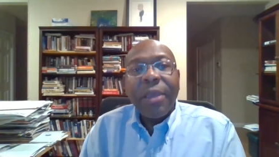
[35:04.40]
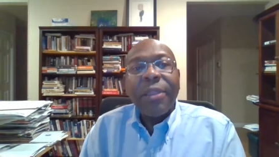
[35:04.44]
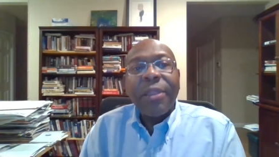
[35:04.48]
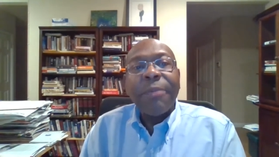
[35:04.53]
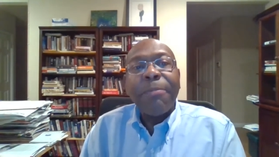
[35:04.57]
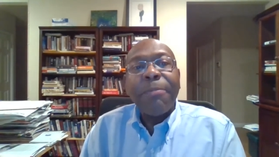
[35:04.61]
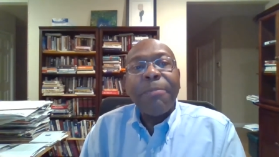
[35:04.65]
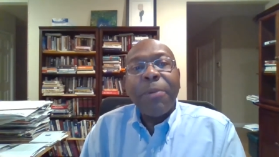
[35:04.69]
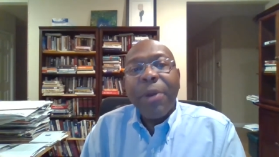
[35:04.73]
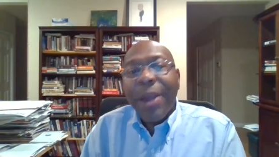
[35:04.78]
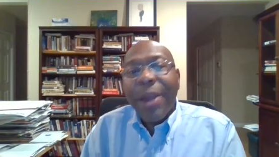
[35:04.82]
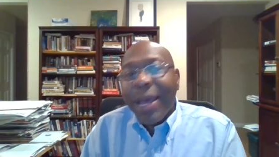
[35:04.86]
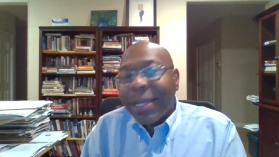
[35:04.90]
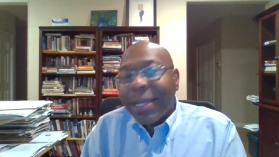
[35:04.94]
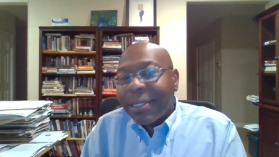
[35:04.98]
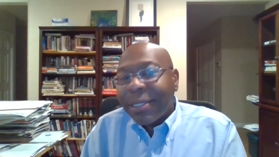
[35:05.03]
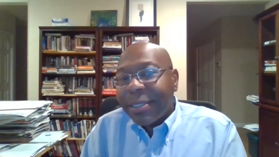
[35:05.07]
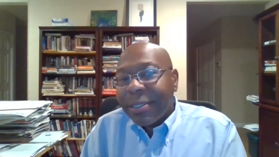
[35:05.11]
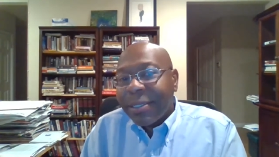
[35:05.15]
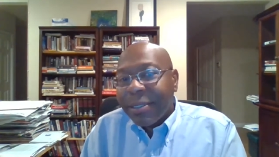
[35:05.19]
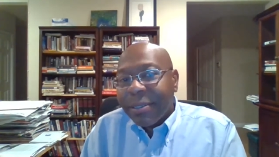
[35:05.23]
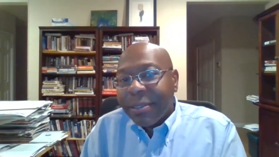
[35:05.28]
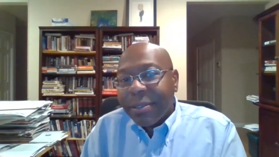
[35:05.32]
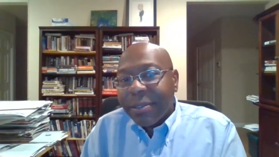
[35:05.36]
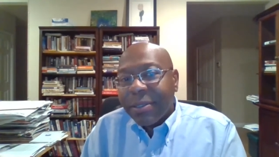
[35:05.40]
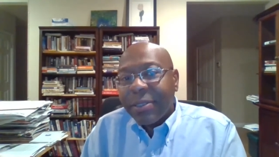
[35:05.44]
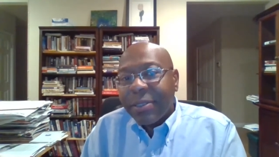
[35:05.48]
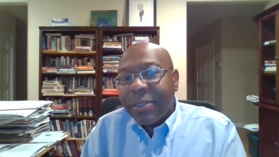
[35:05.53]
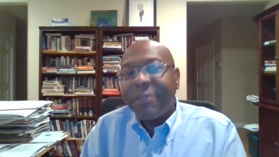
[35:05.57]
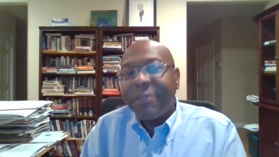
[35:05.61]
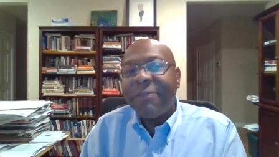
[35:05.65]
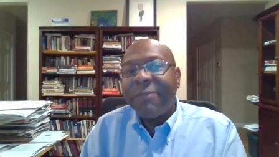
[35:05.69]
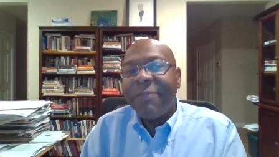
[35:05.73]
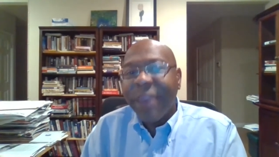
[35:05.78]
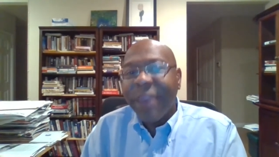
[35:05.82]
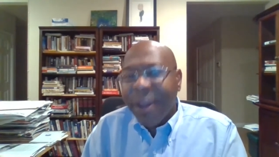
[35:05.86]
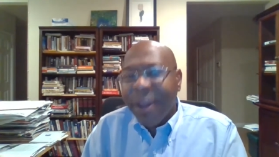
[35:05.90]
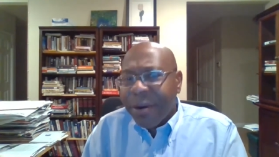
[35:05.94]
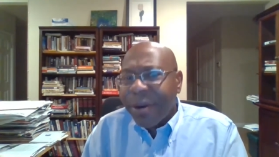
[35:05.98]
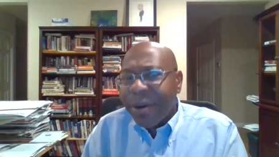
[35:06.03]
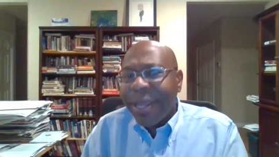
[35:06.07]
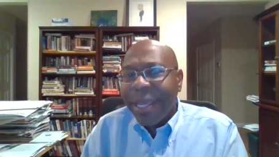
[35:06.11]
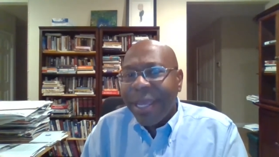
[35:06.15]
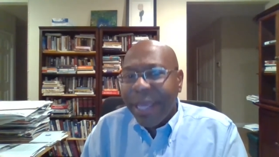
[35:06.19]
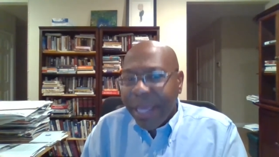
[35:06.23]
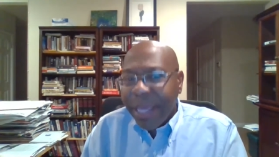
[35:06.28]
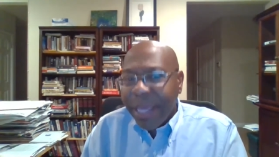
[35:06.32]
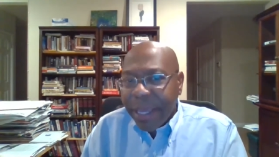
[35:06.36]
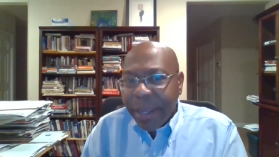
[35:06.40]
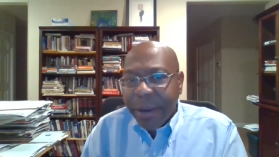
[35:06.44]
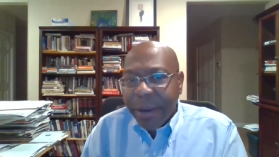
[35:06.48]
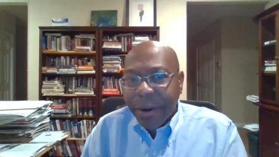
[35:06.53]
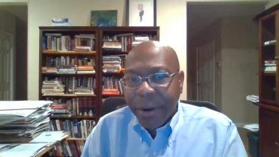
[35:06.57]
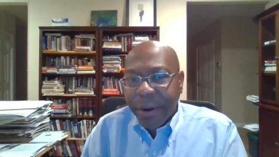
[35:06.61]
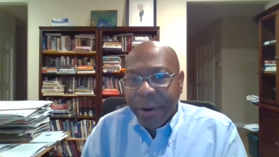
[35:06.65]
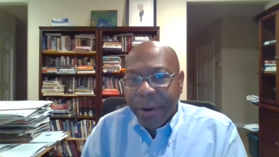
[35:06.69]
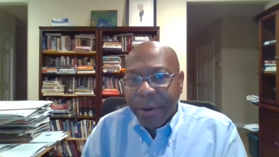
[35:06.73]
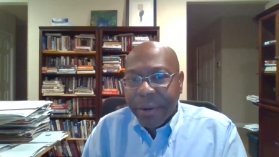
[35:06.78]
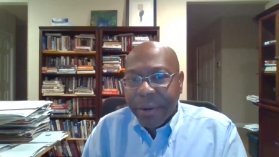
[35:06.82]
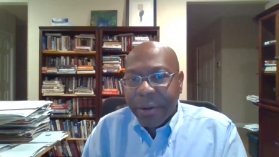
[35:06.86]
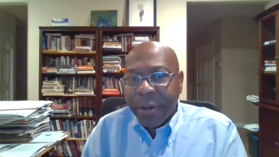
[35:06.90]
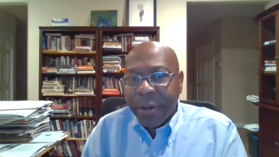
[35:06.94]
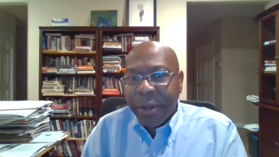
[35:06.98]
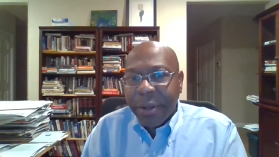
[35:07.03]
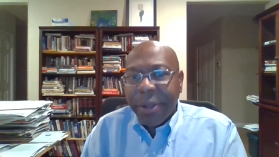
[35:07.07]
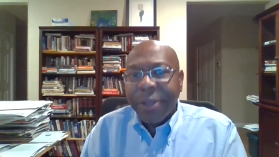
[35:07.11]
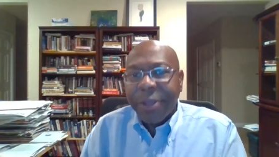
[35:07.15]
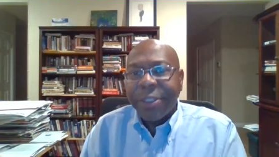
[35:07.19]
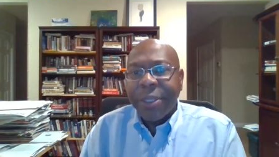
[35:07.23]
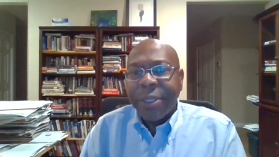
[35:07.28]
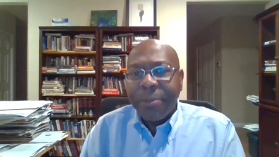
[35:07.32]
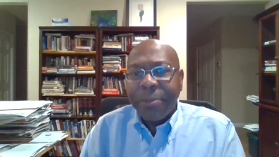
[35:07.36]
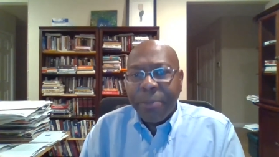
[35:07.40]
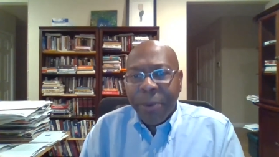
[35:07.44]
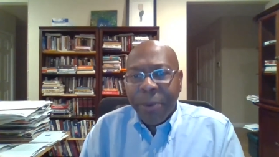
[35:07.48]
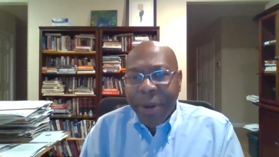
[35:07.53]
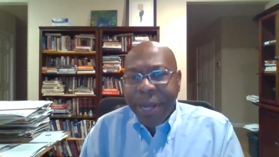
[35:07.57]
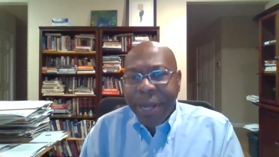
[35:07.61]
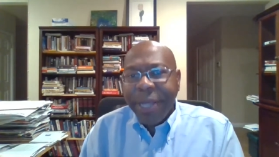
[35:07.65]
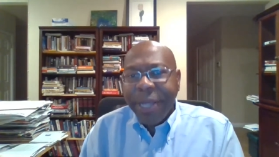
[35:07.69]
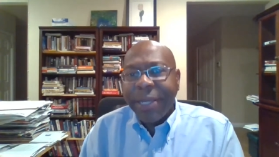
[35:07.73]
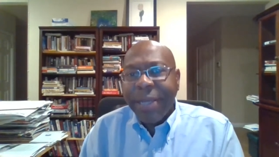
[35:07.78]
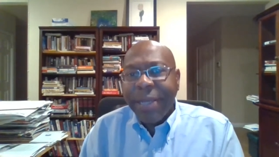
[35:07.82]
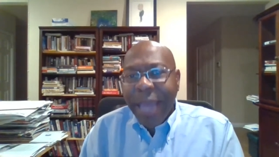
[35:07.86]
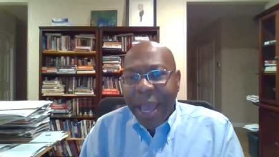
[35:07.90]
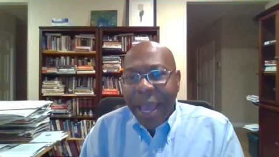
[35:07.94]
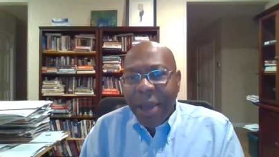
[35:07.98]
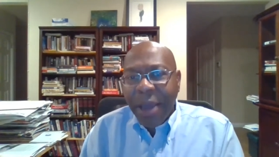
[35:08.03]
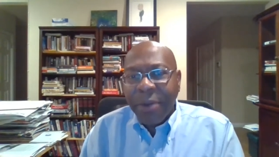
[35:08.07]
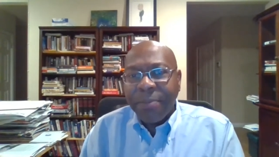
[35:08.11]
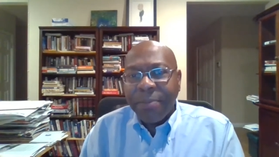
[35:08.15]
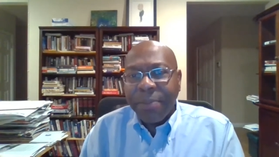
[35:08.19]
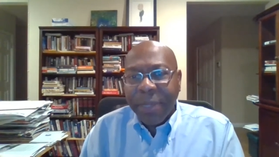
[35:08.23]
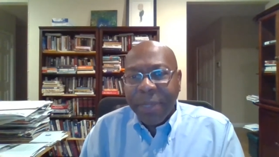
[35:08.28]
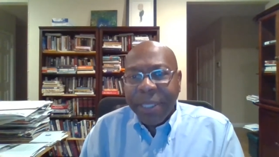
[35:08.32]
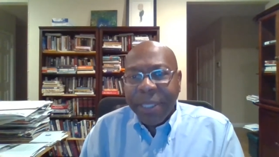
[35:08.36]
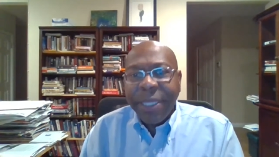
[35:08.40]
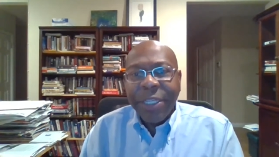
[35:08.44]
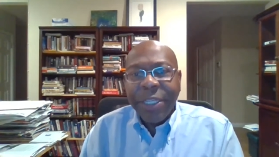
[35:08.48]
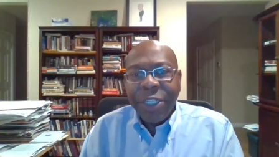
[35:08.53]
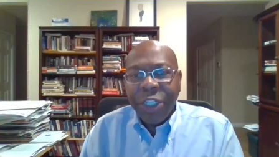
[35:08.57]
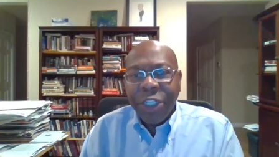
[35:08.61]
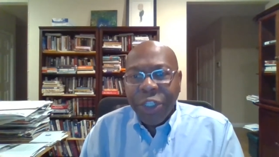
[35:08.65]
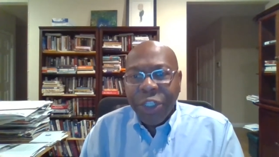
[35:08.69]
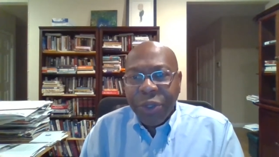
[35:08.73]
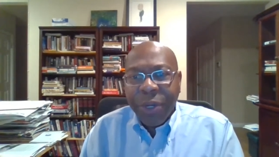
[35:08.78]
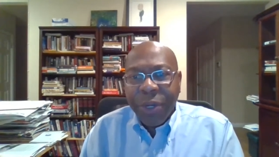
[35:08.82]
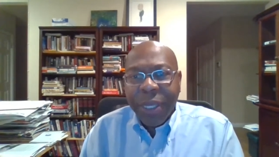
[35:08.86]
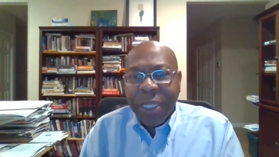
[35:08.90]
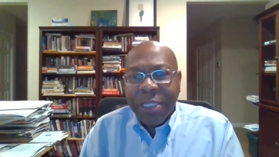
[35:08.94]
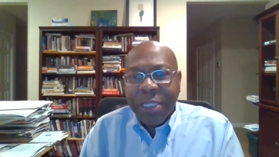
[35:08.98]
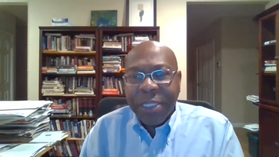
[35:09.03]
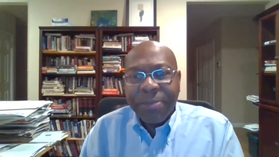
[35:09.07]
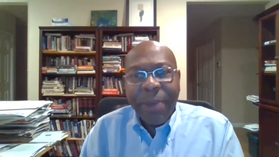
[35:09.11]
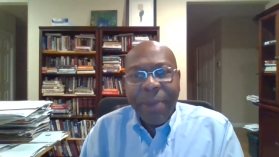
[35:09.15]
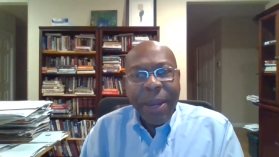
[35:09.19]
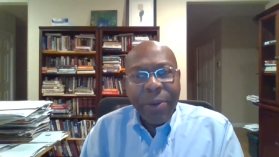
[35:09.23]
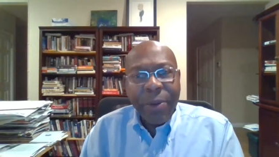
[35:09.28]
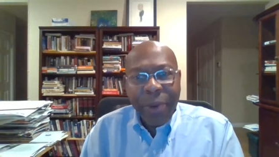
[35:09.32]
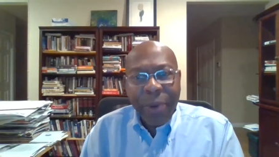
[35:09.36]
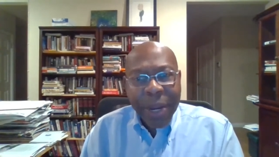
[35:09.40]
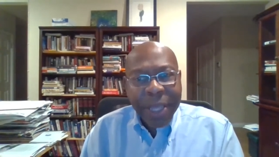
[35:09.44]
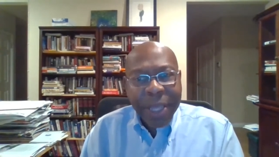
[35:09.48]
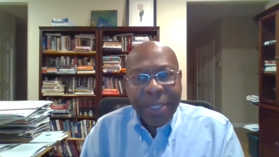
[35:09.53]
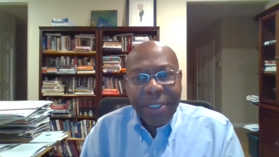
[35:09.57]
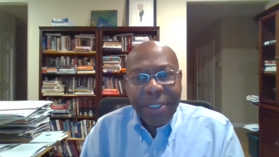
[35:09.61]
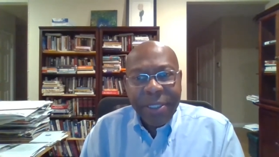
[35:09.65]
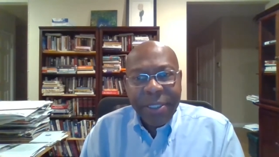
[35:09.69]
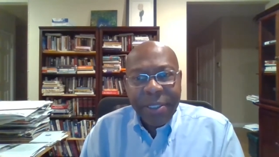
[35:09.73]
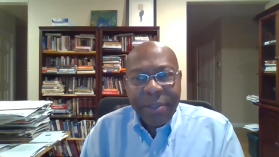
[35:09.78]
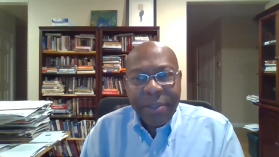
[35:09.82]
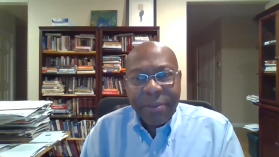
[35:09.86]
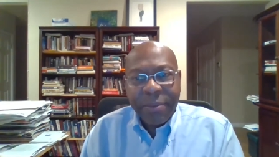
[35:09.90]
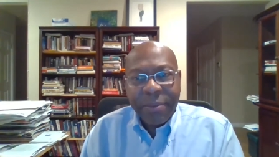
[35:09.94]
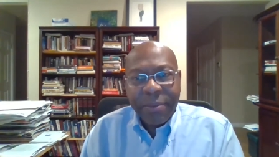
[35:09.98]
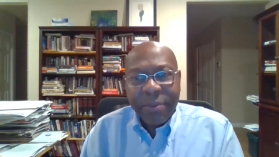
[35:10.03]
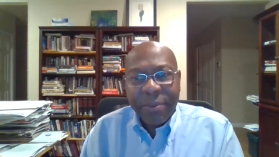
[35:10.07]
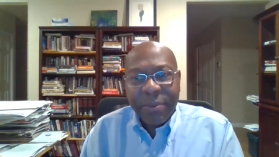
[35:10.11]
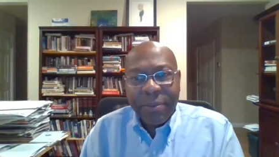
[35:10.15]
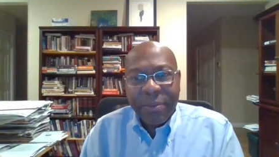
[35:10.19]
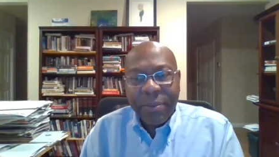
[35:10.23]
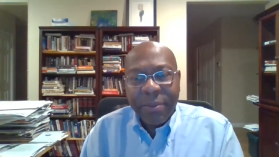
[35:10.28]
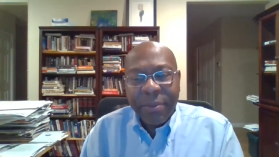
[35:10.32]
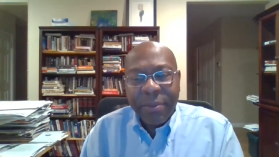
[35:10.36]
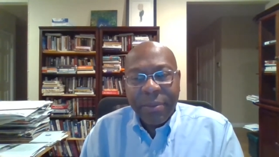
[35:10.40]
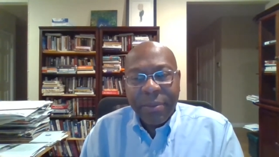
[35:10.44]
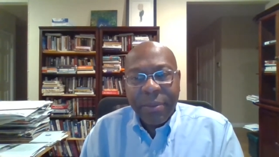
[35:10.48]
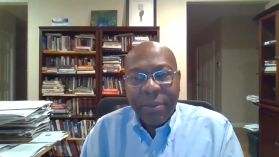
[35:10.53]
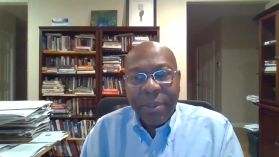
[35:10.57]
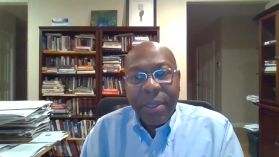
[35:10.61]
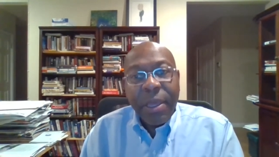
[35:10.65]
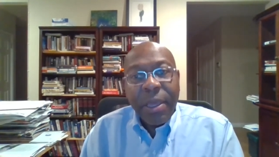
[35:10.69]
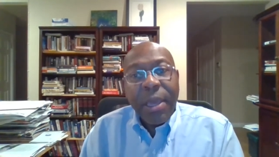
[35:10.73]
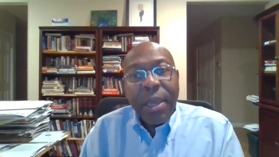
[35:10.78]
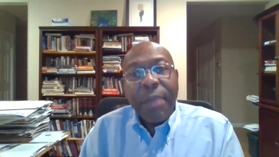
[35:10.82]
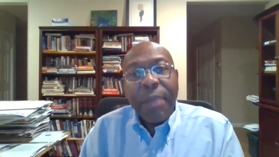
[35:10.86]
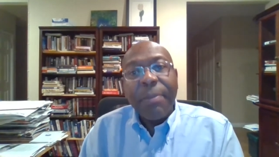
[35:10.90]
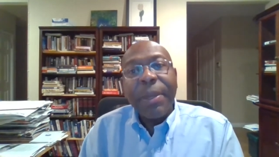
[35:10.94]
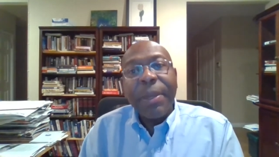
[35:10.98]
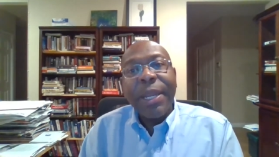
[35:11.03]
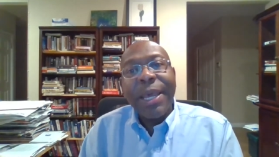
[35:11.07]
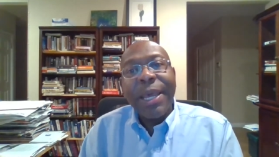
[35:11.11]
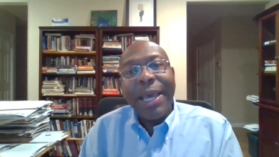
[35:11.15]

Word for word: The press is very eager to break down police shootings by race, but